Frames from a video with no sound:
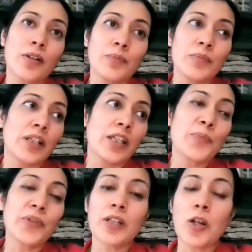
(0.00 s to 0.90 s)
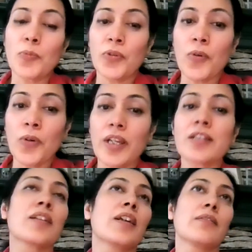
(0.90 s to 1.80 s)
the input and output
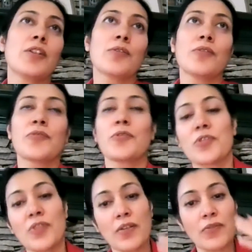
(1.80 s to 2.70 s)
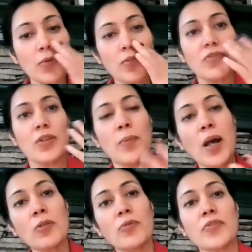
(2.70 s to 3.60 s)
organs, like, of course we have nose, we have
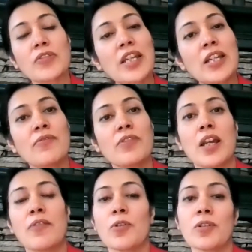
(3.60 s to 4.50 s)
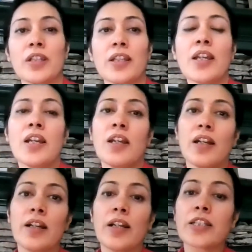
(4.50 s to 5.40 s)
mouth, we have skin, we have all the
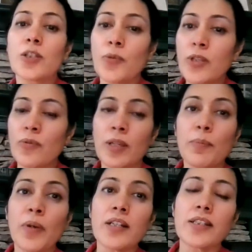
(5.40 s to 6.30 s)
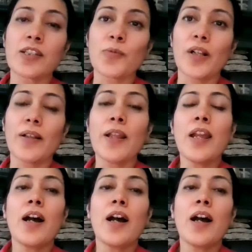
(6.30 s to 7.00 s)
excretory parts as well.